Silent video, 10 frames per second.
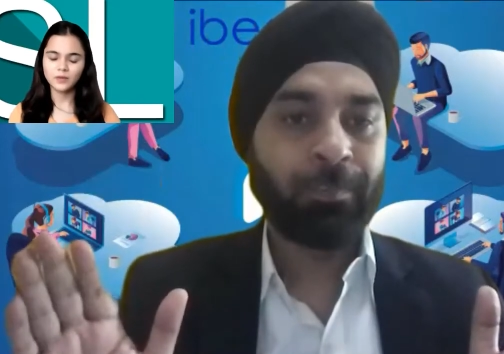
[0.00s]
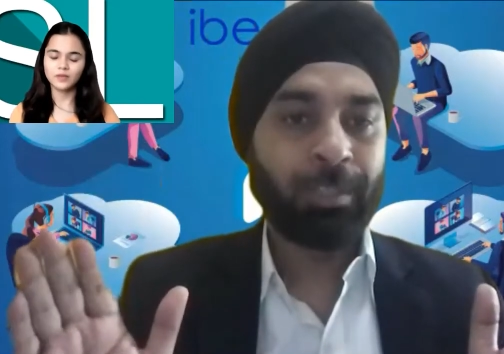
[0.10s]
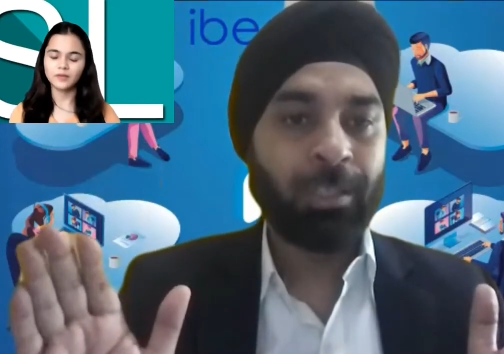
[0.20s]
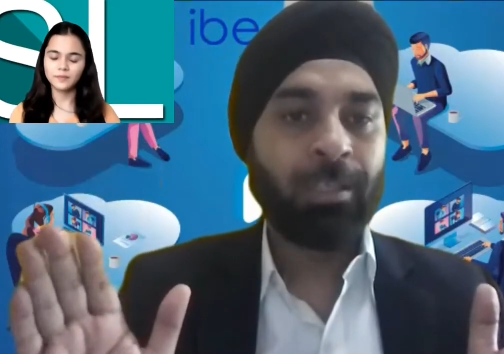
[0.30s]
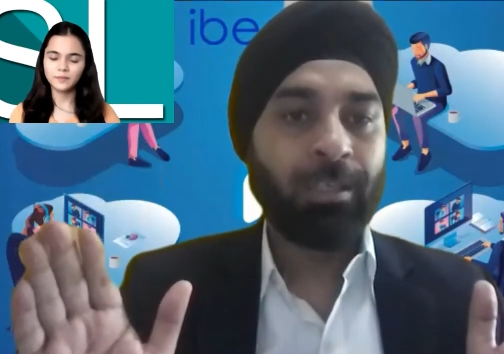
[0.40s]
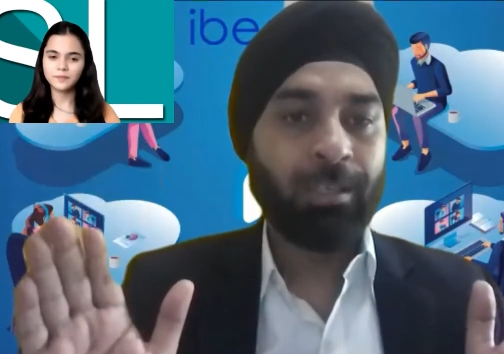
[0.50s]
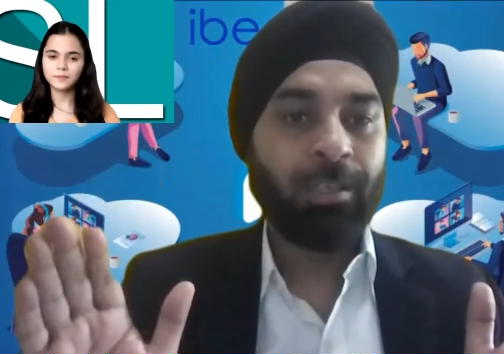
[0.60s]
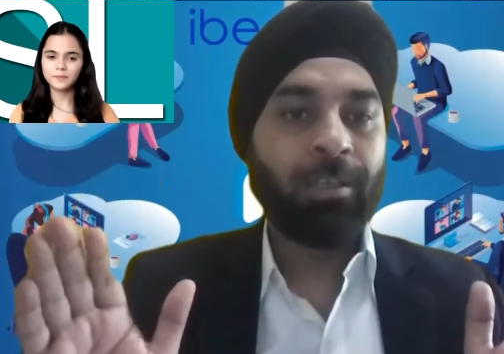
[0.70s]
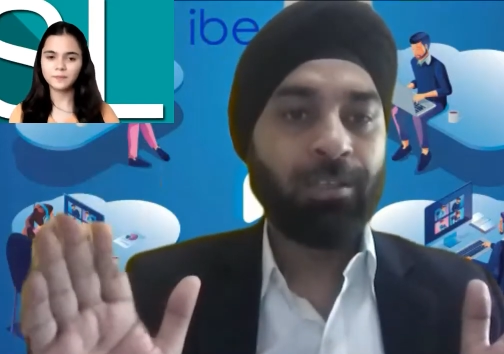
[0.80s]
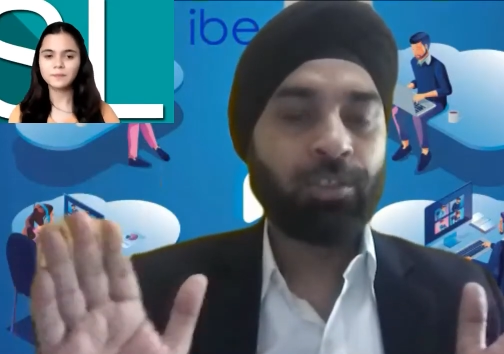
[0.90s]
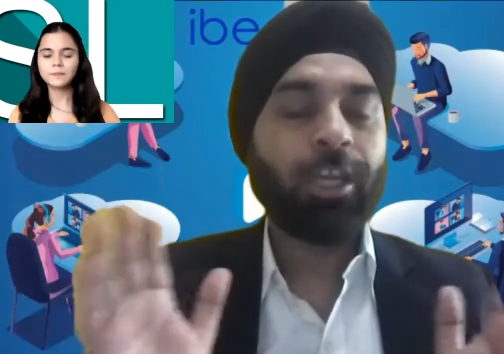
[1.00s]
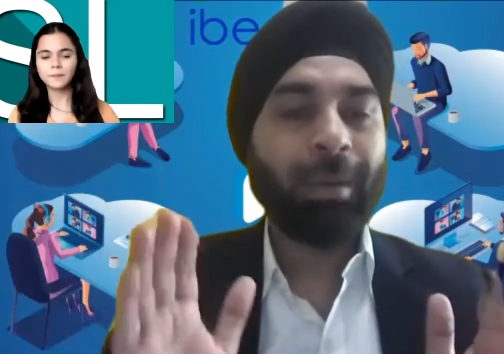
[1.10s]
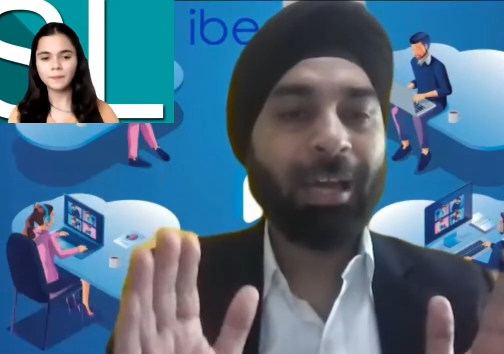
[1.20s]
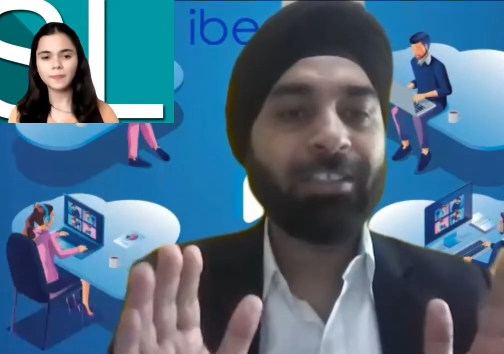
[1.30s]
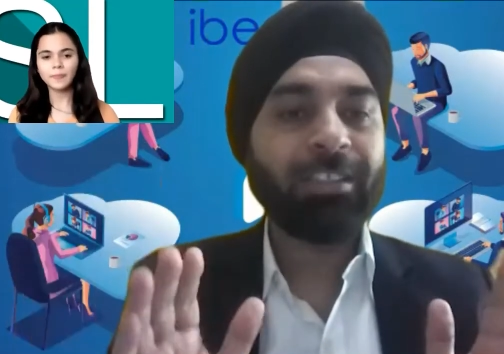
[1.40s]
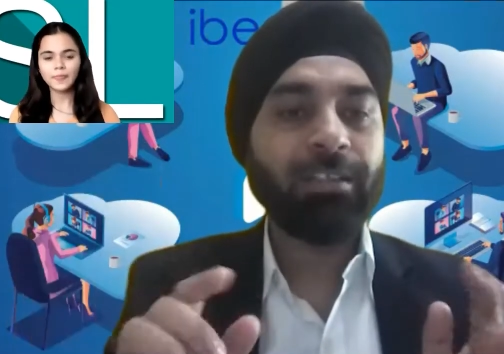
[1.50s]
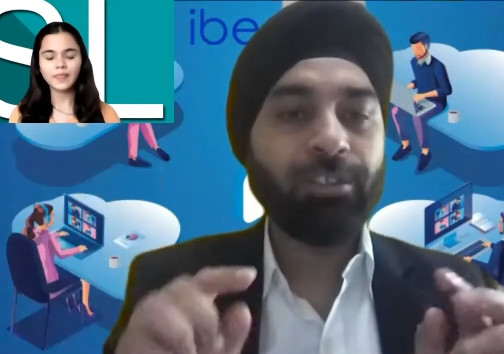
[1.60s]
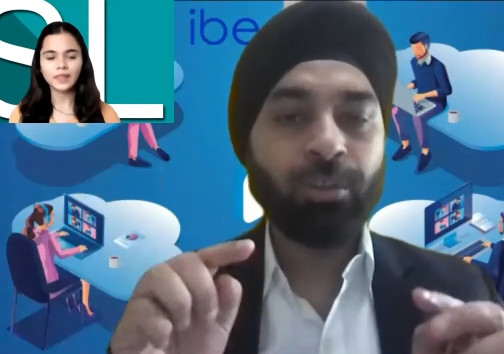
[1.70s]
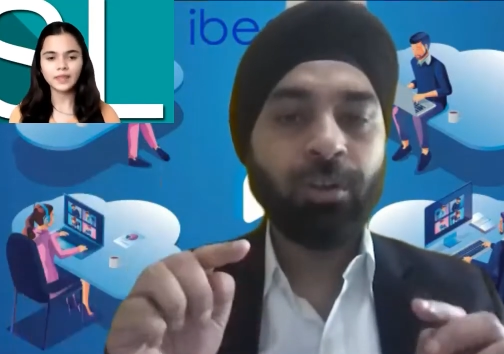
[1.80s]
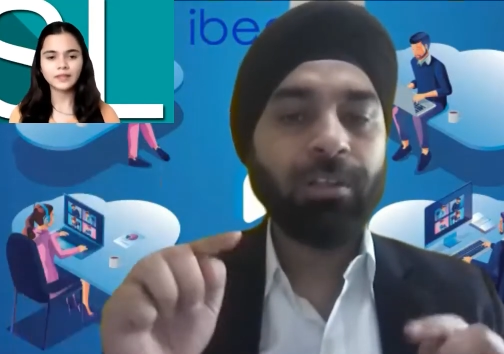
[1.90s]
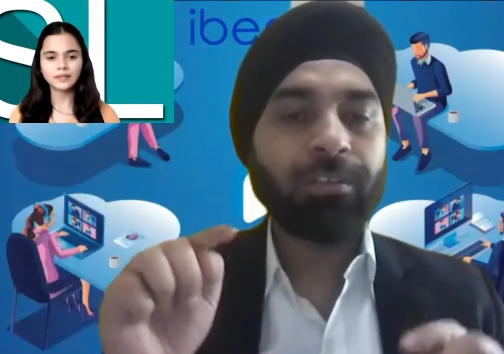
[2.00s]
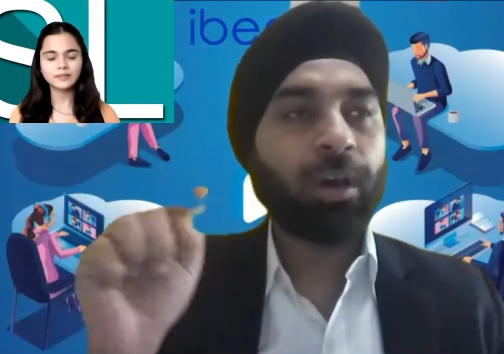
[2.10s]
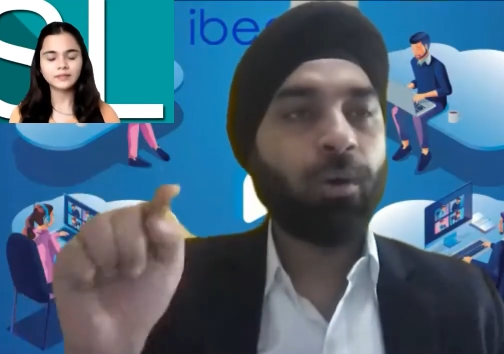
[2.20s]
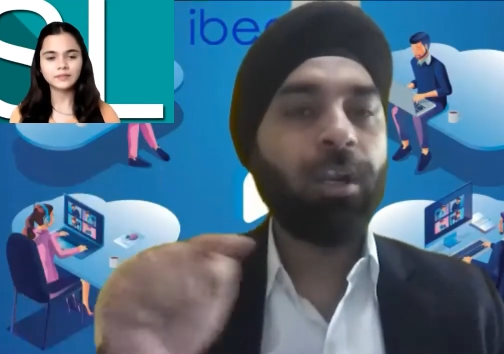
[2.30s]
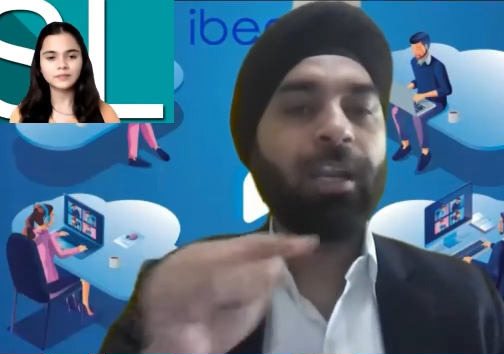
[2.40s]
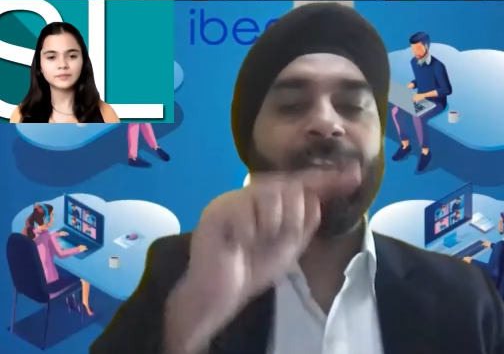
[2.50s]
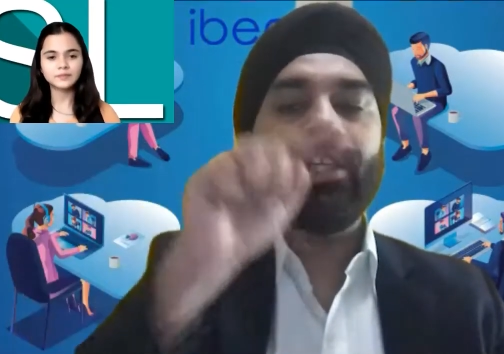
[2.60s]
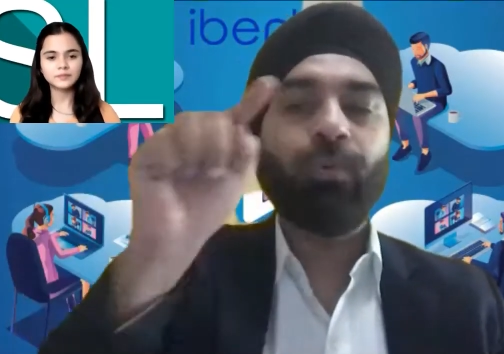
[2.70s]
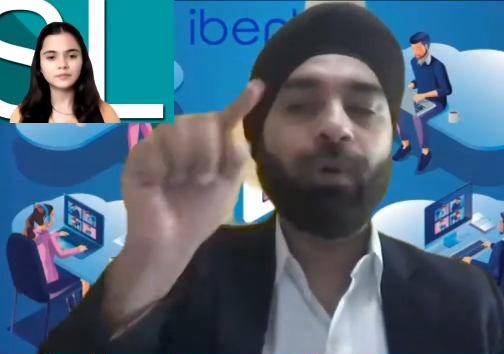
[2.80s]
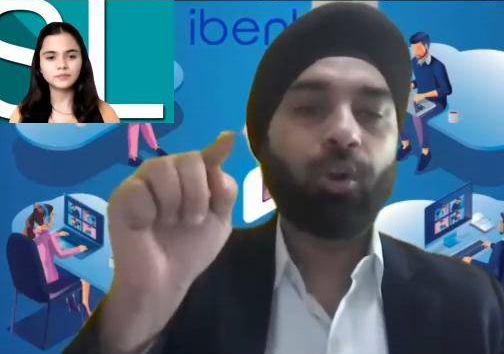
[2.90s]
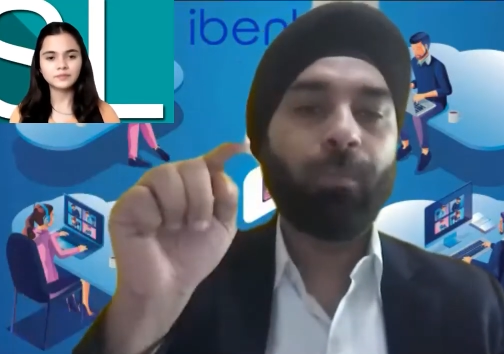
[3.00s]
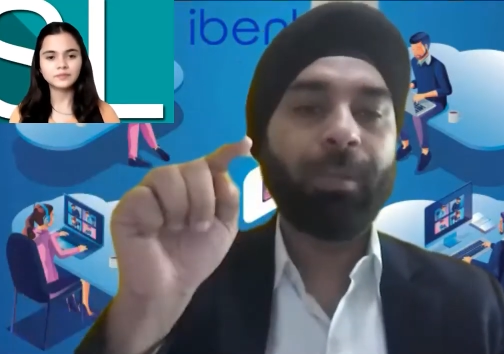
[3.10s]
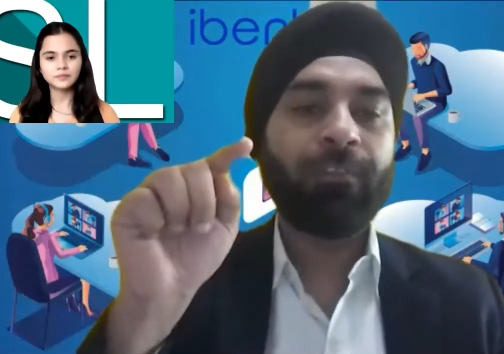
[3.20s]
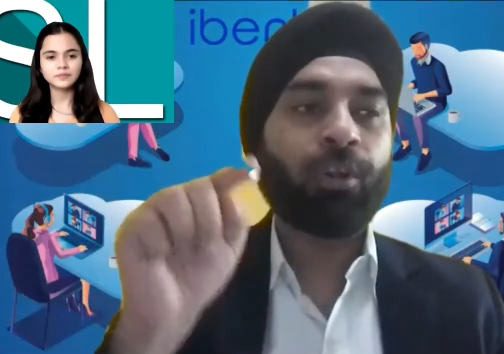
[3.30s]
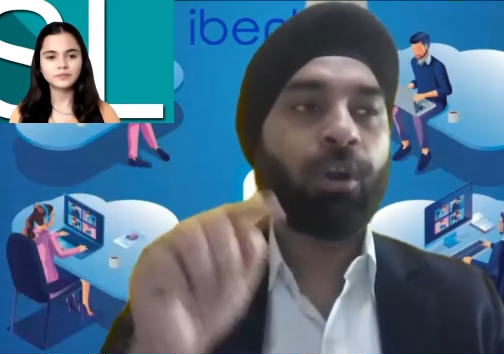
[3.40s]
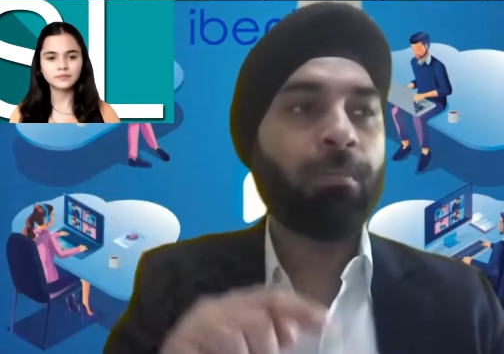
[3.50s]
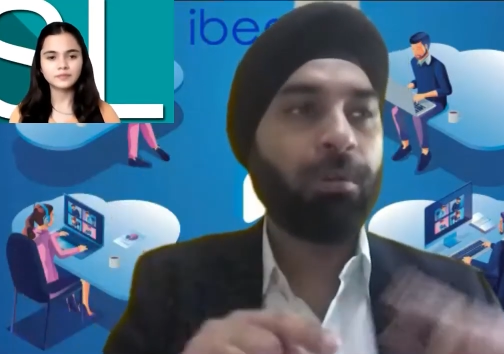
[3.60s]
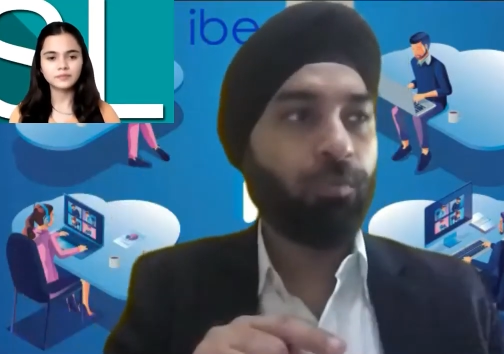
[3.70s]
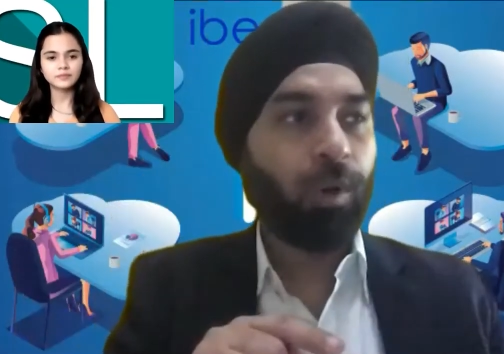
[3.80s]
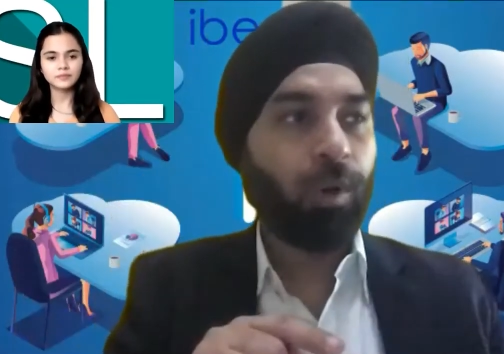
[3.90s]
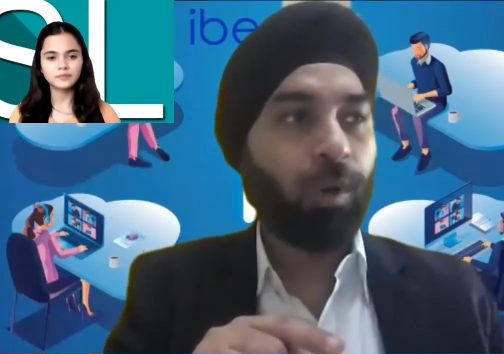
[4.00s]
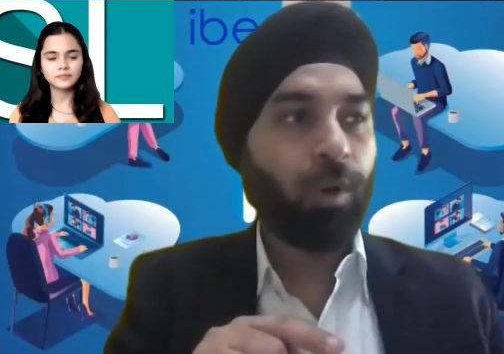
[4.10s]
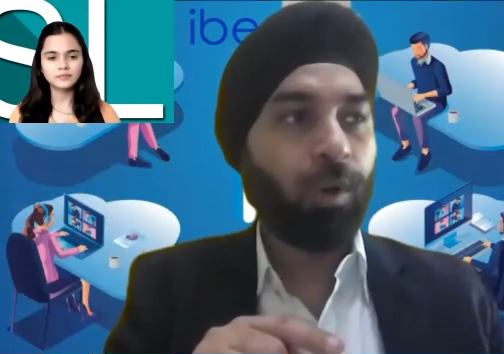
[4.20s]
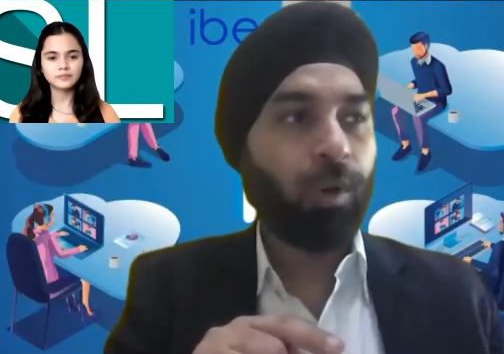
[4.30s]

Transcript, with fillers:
Speaker 1: Okay. So imagine, you know, the whole day you were roaming from one